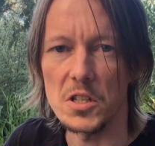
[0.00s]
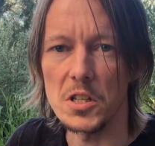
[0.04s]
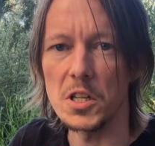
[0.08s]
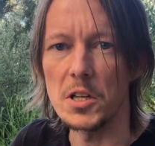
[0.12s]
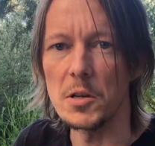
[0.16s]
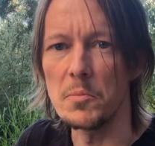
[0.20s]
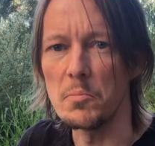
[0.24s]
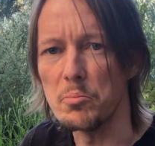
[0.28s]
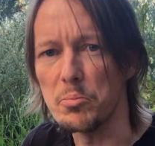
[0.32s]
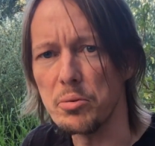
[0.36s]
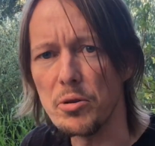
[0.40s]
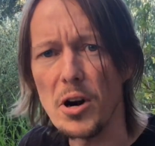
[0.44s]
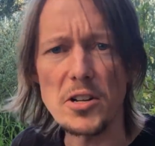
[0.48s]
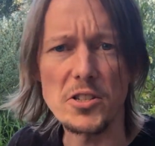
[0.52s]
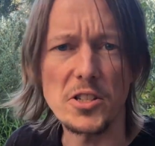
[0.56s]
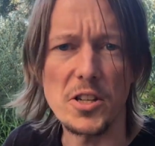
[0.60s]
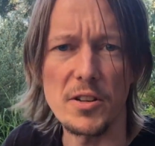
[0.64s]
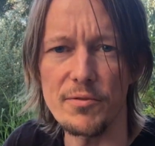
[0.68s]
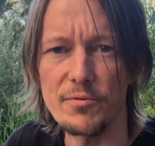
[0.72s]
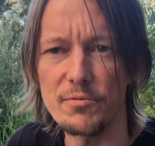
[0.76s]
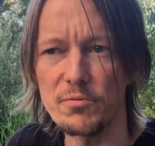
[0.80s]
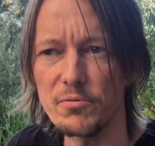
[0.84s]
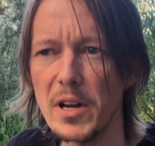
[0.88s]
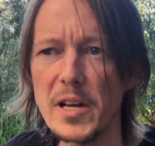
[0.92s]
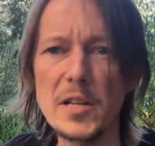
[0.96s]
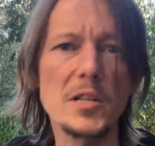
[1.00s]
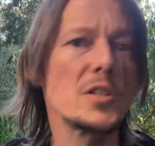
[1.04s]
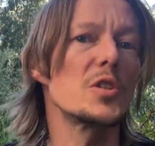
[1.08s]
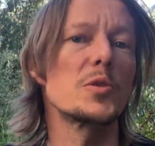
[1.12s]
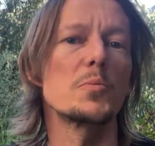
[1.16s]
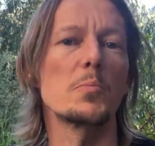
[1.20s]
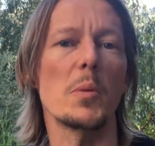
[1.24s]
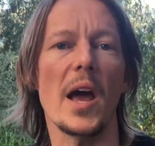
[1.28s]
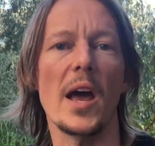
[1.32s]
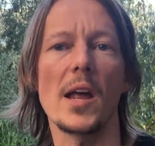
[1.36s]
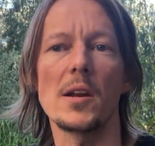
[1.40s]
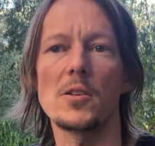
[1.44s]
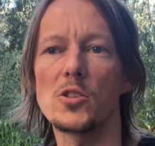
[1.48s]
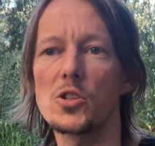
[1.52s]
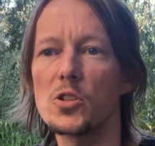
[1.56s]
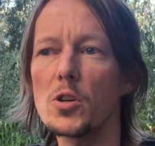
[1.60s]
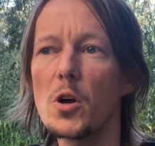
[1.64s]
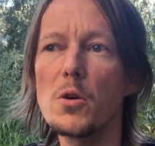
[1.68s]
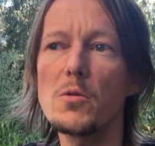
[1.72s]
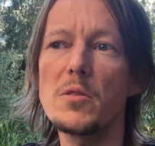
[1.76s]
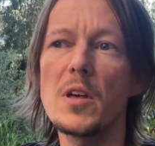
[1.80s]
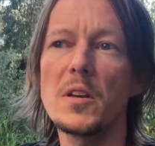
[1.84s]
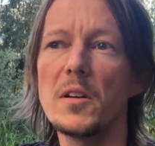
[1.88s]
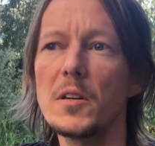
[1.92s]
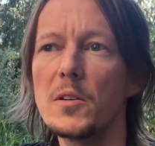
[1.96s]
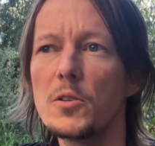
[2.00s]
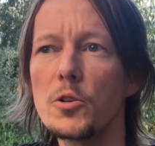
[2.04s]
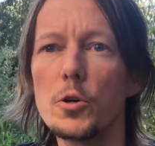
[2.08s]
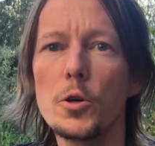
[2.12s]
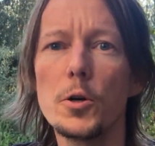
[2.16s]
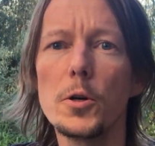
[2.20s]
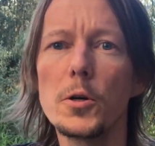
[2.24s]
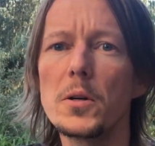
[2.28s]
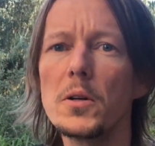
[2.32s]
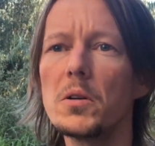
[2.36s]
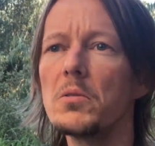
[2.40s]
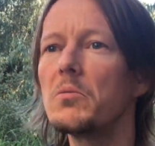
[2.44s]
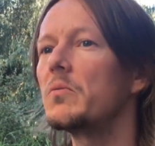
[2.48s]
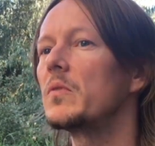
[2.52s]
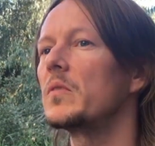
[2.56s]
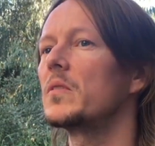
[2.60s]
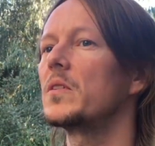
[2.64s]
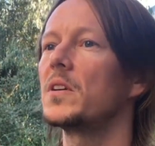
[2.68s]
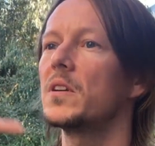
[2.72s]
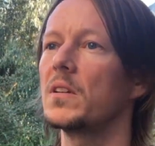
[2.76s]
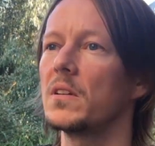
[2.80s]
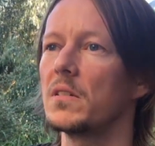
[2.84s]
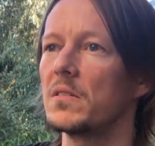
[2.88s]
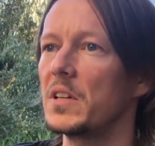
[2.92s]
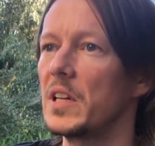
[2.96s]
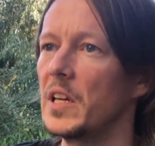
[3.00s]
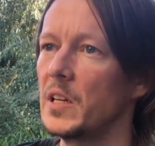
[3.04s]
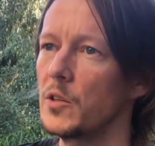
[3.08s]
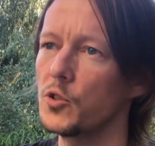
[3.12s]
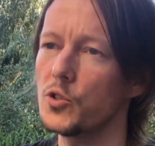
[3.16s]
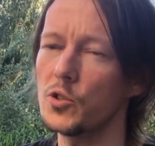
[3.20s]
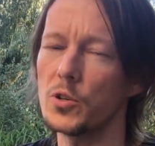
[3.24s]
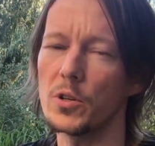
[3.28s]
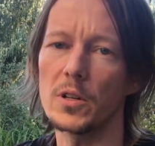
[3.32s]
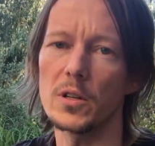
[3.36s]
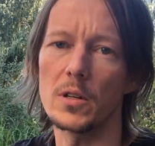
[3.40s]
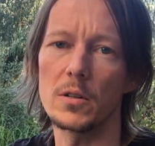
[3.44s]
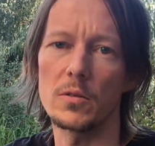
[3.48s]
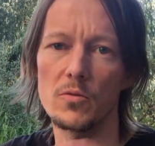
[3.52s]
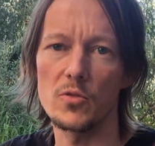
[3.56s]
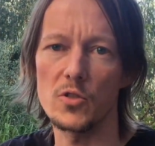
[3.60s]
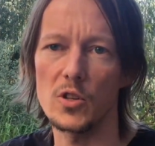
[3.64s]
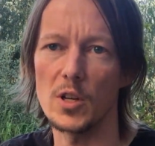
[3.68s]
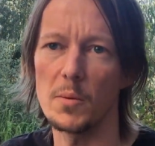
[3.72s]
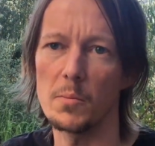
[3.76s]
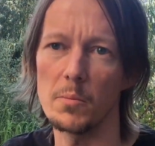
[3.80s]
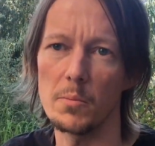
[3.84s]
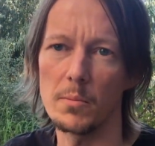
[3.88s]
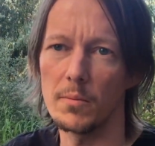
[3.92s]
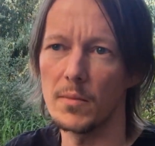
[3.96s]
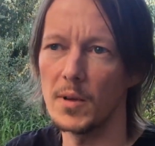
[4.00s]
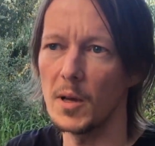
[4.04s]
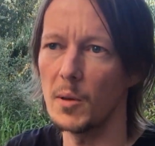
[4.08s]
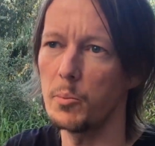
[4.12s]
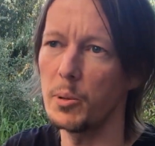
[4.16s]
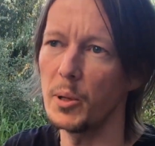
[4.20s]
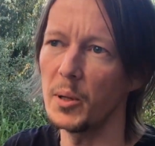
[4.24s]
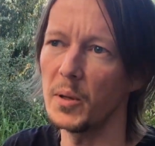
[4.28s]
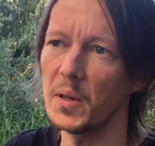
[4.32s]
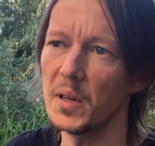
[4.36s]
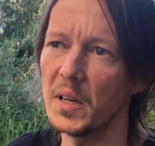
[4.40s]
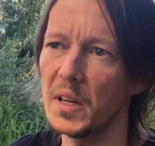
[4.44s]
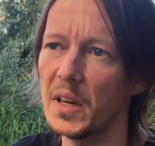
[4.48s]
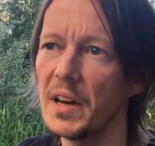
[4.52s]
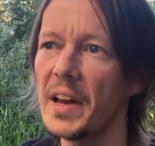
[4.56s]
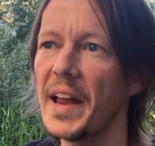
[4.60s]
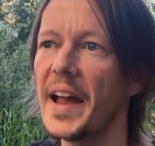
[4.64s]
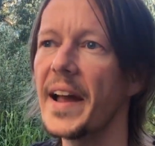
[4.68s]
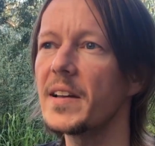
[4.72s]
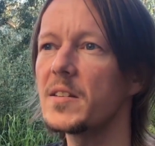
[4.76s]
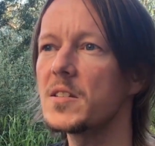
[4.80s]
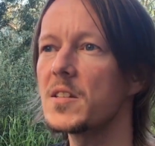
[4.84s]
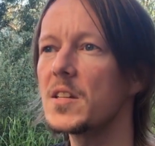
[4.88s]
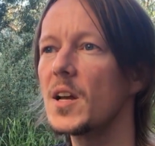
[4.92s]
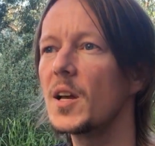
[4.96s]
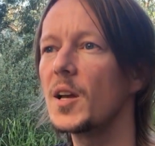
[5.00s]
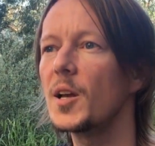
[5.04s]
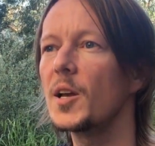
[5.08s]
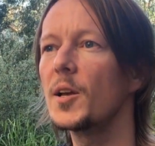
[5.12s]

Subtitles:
impressive wingspan so that it could insert some ability it has.